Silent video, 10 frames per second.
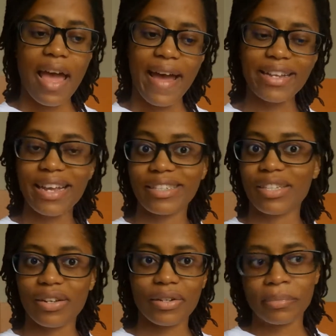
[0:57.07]
And yeah,
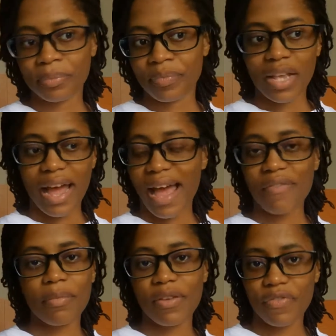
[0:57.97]
so I
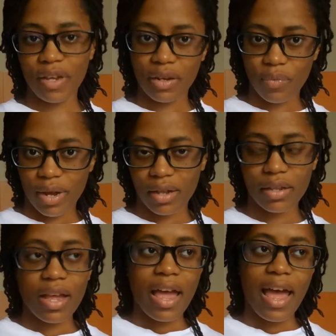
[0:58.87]
haven't been feeling well,